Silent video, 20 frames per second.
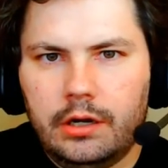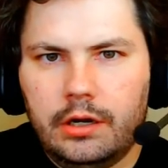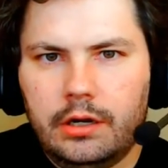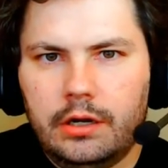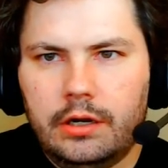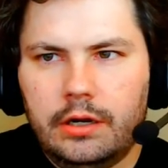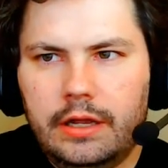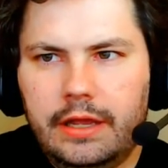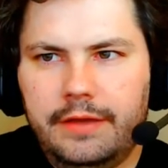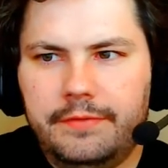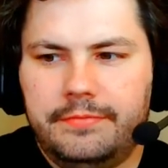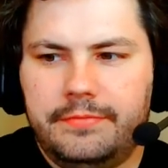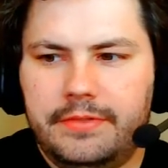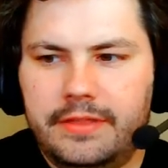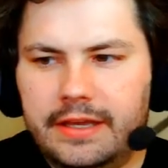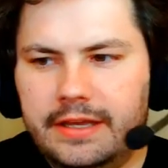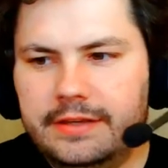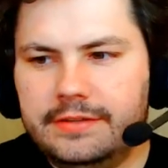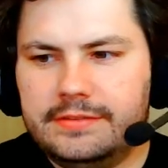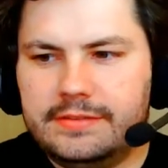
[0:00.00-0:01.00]
if
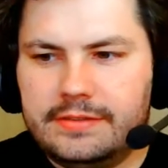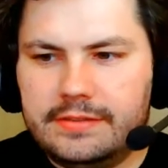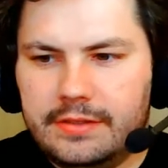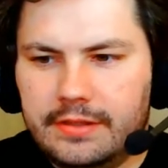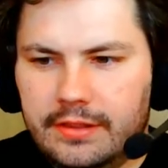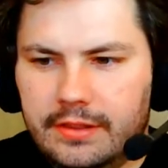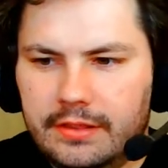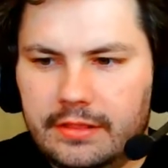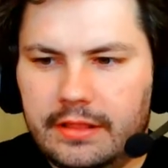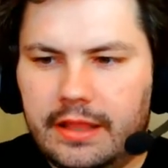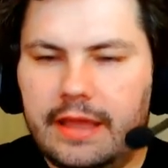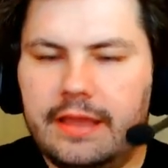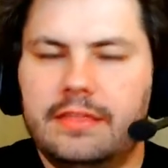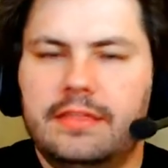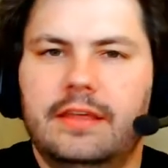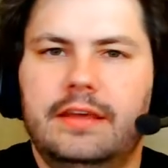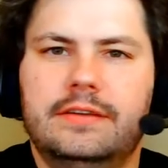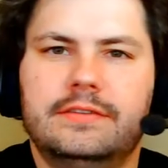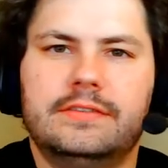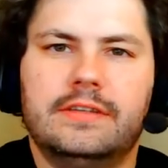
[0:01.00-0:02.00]
things
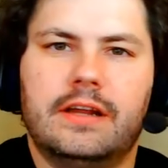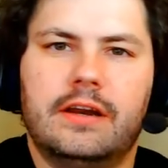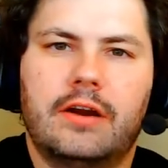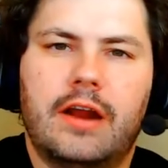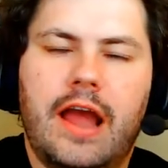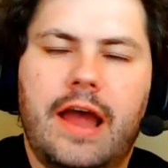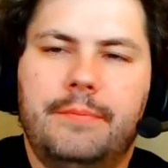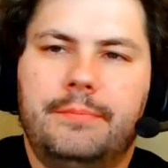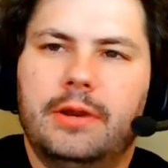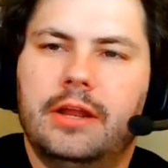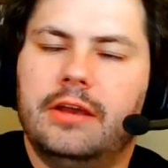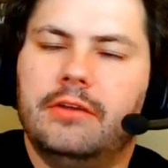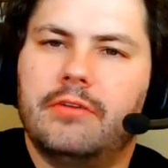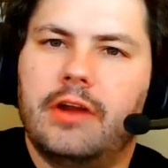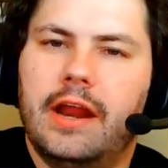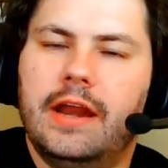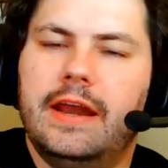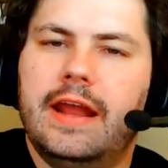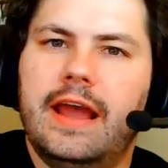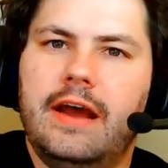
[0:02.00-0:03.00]
that are happening right
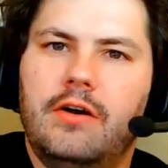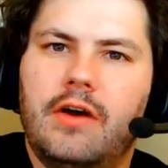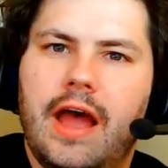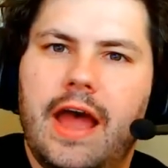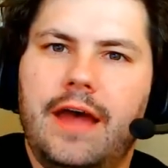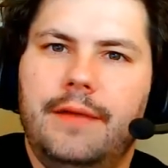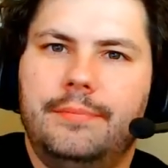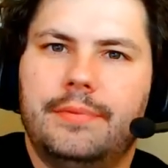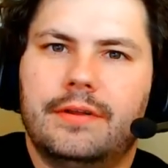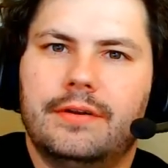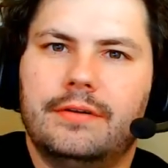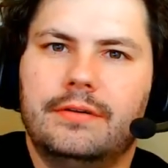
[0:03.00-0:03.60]
now happen,